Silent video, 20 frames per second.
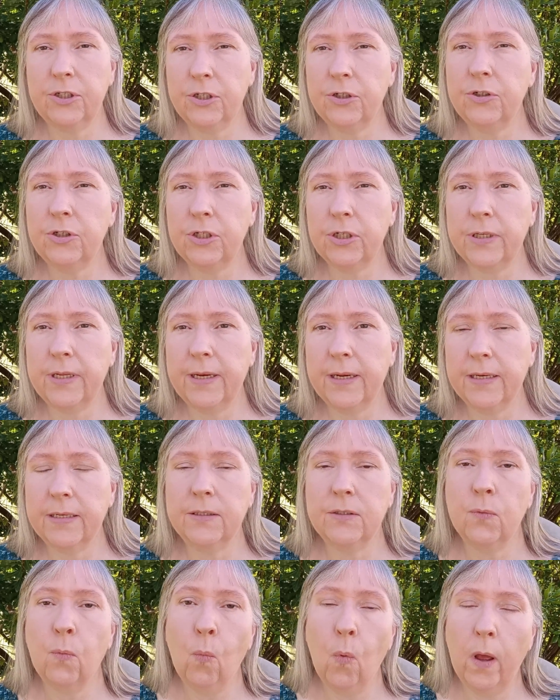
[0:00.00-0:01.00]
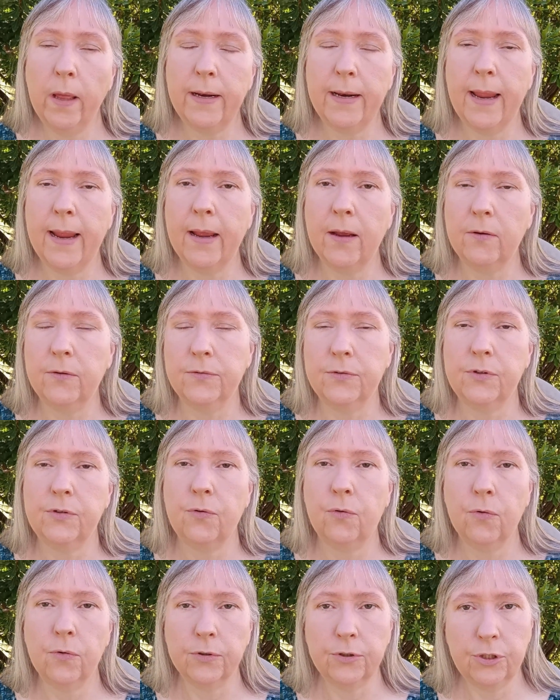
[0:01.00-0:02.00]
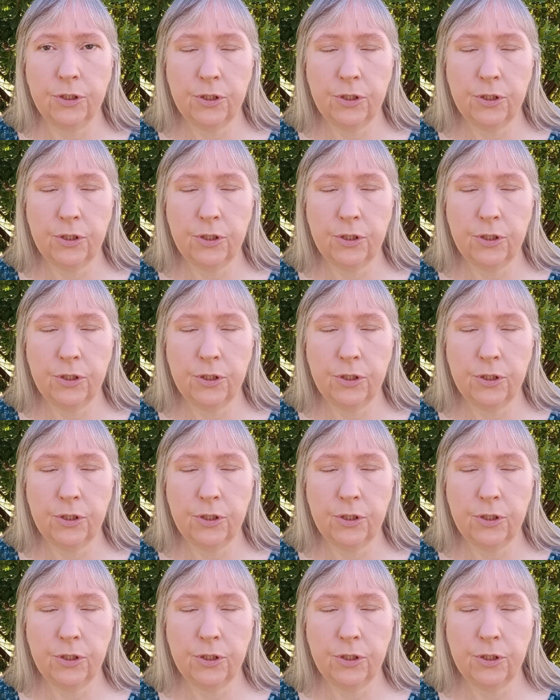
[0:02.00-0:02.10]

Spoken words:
Usually it's 1 ounce or